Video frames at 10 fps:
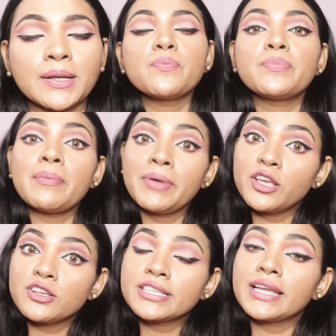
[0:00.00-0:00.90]
So prepping
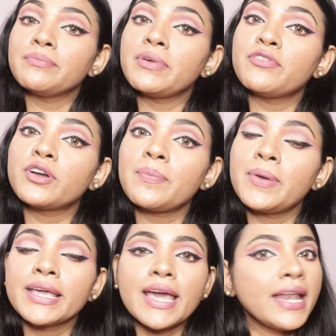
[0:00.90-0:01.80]
your skin before
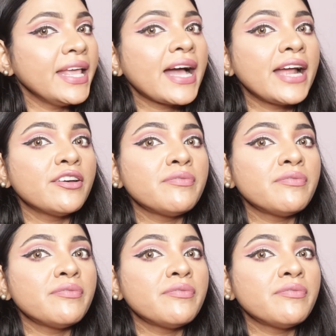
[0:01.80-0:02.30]
applying any kind